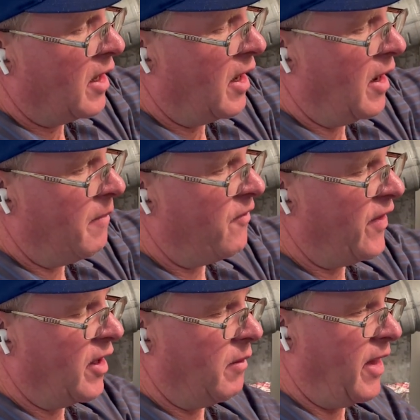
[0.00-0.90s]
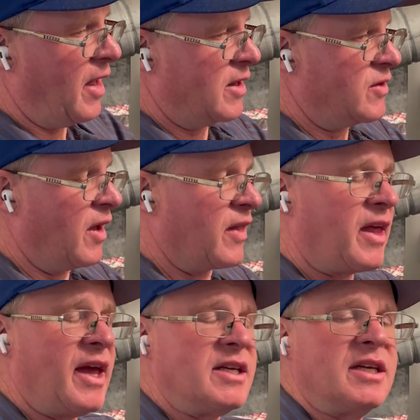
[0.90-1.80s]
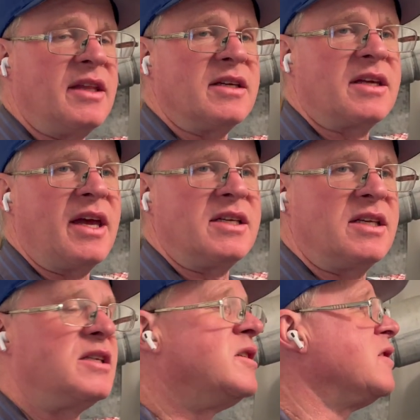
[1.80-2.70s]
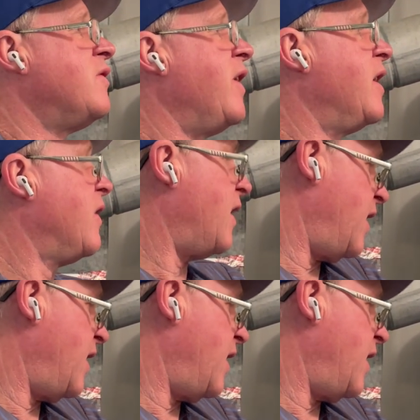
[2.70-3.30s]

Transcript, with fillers: um, fail. That's not the case in this case. This just failed and